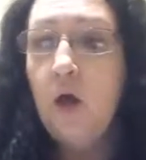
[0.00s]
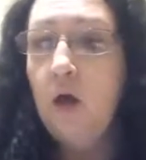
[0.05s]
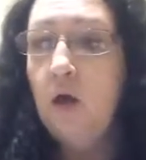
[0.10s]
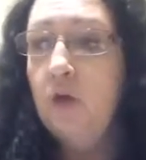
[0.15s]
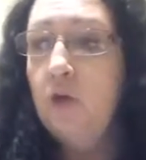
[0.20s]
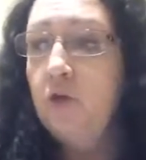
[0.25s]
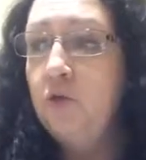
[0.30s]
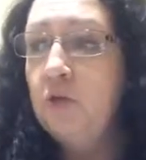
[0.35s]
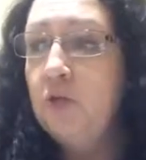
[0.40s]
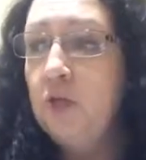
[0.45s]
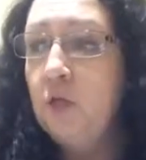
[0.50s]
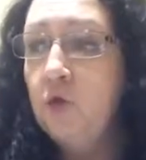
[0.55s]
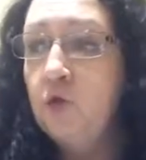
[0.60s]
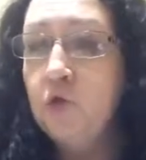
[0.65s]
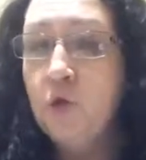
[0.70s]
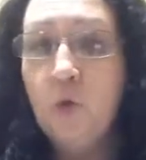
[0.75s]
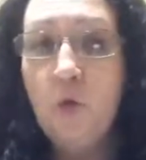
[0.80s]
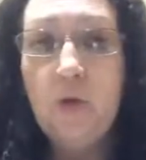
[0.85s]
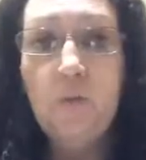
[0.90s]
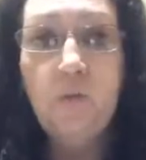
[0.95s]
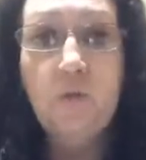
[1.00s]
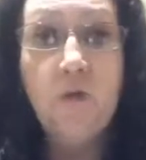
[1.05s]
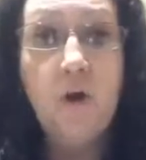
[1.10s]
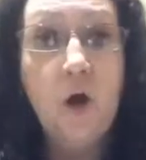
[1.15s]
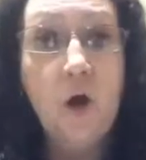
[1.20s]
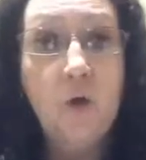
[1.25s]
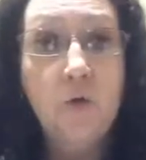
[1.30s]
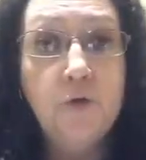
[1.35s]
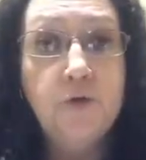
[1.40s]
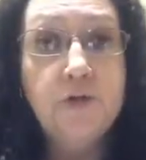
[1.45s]
You can join with a
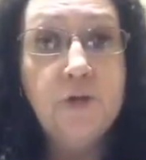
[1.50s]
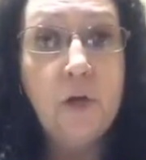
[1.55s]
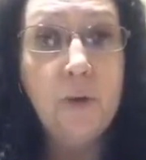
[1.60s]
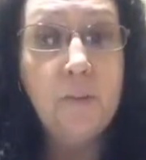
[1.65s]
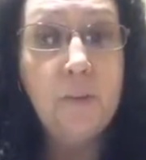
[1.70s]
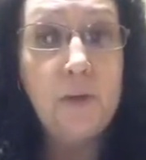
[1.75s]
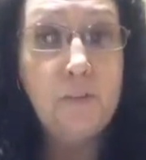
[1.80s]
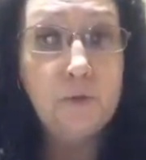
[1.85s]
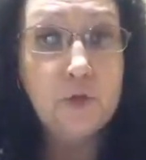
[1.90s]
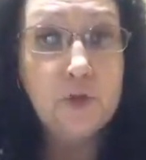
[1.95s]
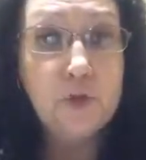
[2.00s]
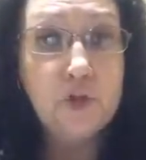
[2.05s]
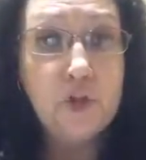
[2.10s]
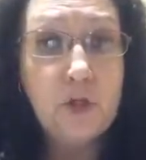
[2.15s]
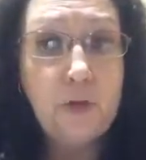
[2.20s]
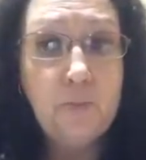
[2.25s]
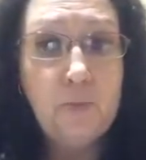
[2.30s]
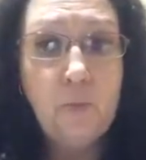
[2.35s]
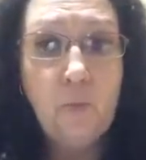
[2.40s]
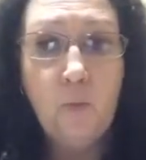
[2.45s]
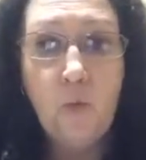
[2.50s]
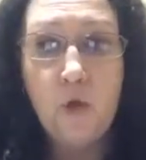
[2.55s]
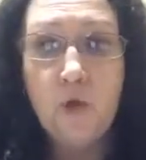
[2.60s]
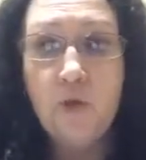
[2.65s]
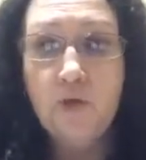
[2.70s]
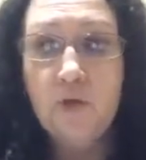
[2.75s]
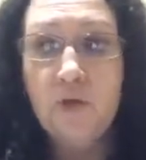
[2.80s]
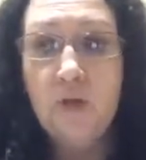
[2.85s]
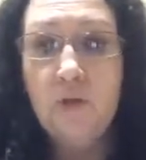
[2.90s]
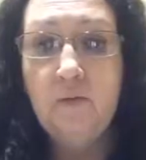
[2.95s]
wholesale membership where
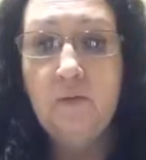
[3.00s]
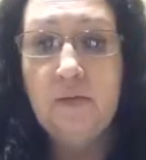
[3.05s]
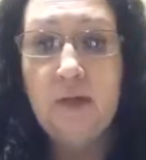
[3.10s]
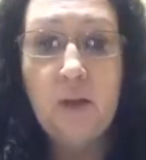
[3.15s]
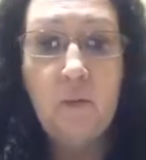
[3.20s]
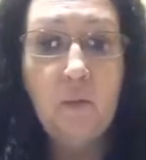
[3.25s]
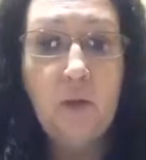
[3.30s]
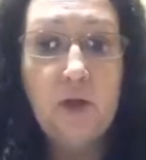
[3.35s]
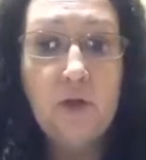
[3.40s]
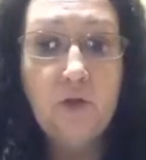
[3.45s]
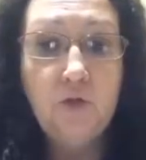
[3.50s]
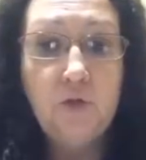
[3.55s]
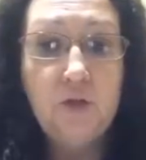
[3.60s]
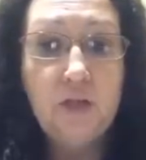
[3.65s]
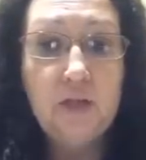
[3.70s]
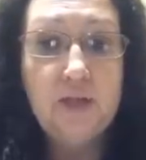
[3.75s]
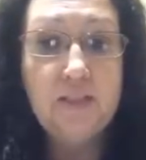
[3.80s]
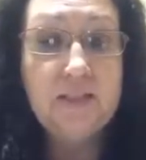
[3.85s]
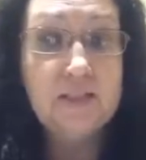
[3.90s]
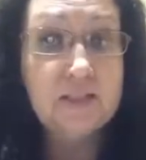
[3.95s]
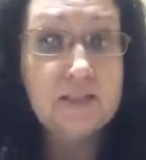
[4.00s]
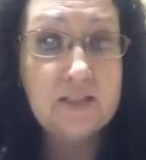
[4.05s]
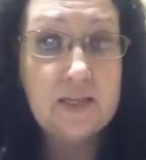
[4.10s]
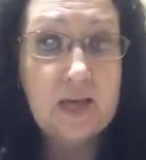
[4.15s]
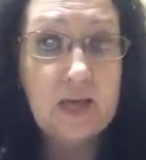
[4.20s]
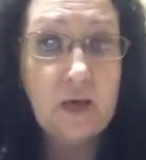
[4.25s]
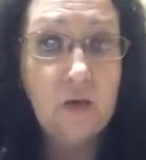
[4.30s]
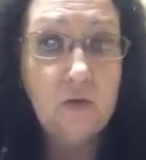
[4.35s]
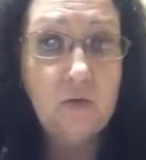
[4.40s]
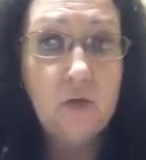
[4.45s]
you can, that way you get a
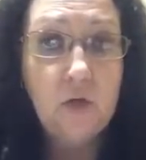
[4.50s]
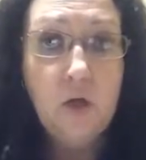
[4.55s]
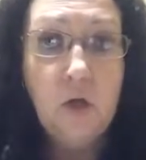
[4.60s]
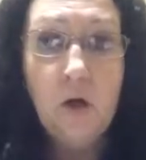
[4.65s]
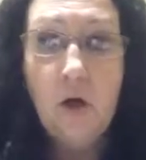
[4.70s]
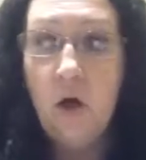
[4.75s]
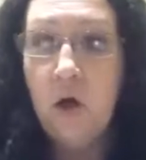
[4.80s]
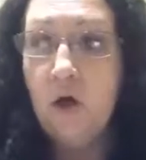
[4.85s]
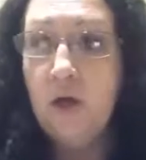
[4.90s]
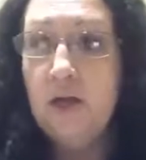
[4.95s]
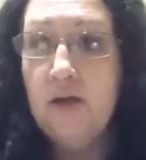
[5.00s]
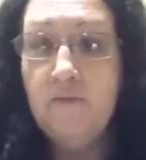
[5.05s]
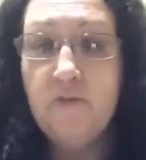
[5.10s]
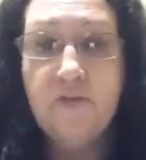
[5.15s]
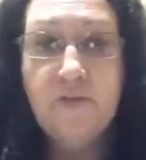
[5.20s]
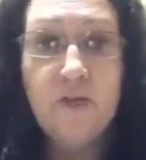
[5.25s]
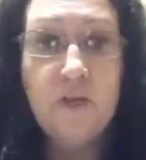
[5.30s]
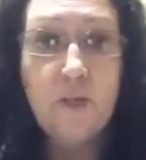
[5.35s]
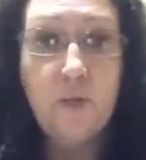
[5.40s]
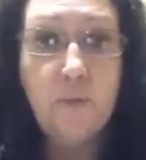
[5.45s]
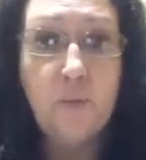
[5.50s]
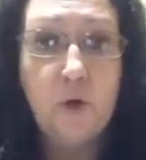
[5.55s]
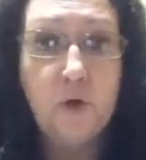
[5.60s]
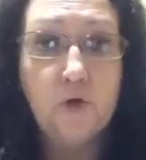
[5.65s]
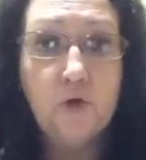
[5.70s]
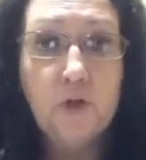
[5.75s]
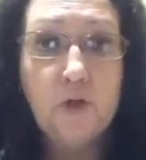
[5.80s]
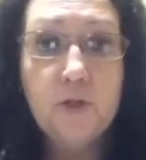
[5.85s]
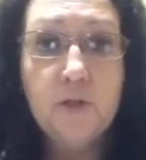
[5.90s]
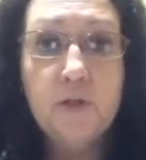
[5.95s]
discount on everything you
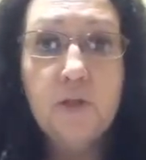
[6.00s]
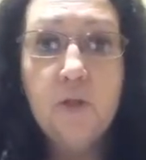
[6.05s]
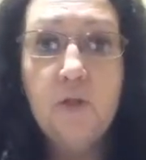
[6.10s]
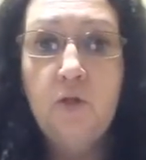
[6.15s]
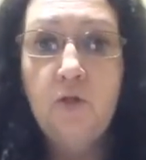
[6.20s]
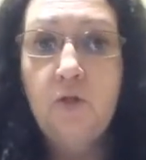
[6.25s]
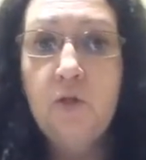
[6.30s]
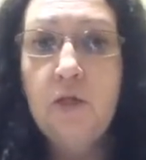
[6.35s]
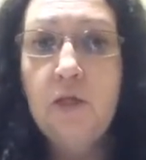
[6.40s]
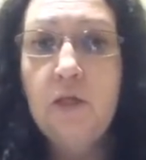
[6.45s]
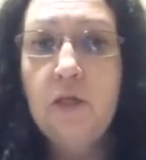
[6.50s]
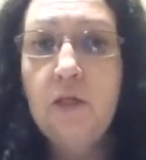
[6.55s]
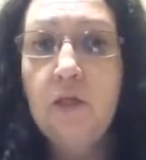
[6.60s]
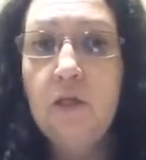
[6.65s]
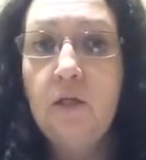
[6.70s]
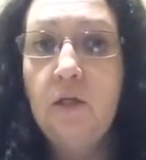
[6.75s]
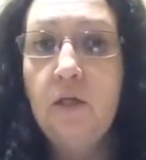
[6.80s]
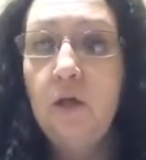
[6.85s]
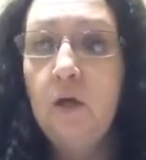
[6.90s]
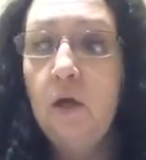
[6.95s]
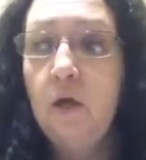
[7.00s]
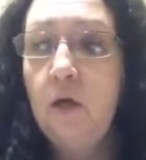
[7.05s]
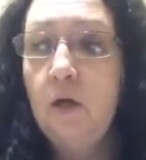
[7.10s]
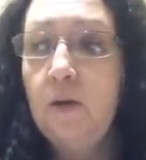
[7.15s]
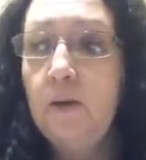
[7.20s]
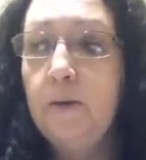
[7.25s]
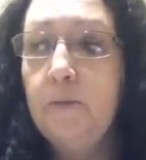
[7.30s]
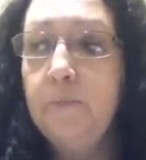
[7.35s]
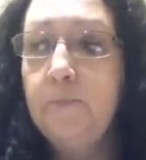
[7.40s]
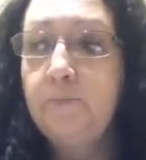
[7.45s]
purchase. You can
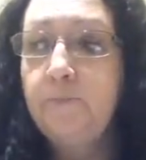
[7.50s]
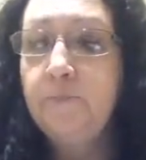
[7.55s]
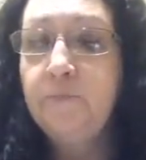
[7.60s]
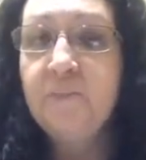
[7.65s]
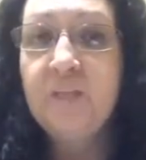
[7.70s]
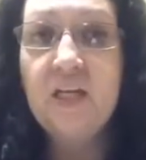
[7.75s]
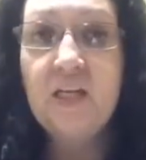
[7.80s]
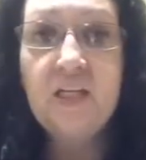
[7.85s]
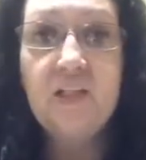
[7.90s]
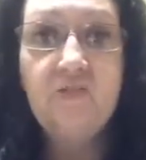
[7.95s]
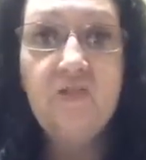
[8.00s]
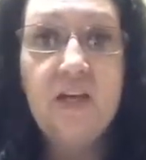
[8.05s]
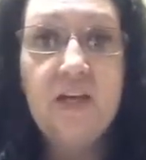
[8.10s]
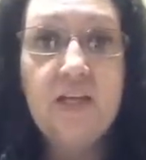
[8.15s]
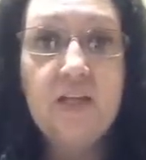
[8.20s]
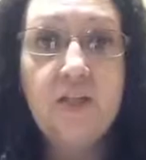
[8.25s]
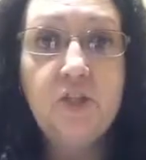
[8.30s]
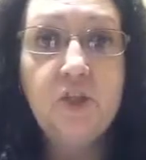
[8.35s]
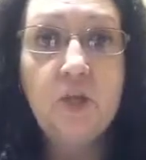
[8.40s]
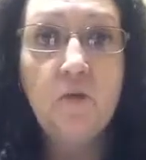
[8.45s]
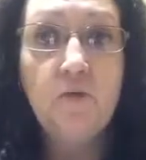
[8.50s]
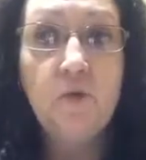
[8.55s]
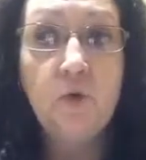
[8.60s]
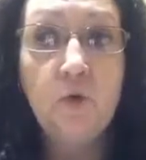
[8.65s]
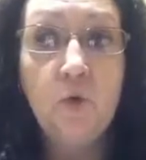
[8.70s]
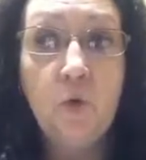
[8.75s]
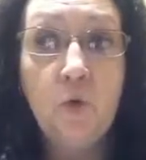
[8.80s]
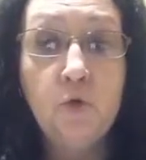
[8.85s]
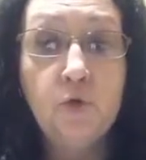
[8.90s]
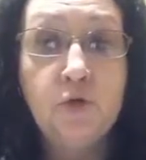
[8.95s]
take advantage of their
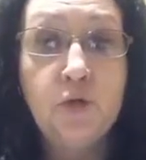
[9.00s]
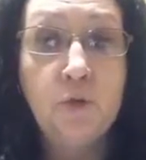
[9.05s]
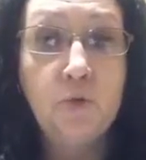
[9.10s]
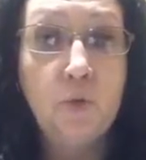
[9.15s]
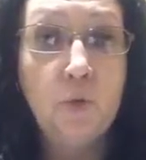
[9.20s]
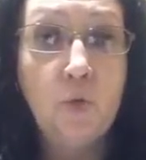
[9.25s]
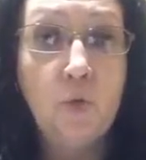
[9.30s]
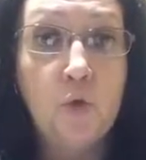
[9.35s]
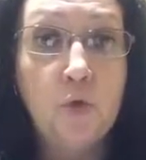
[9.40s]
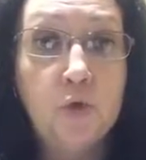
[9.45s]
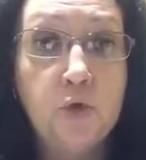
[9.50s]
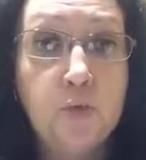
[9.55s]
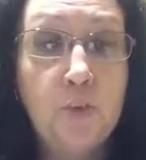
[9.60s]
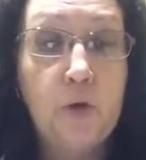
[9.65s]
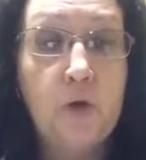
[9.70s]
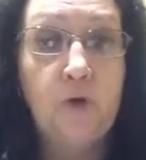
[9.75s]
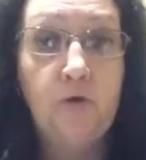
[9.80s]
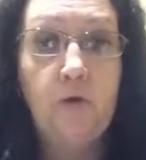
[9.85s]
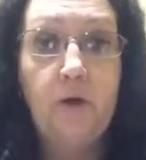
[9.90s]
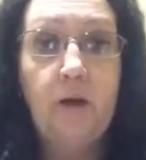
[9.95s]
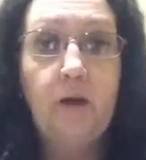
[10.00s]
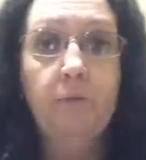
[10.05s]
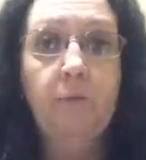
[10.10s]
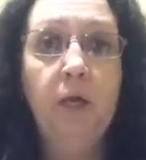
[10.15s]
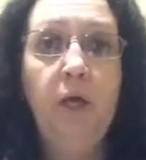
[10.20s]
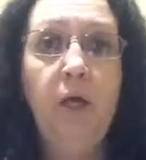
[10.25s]
loyalty rewards program.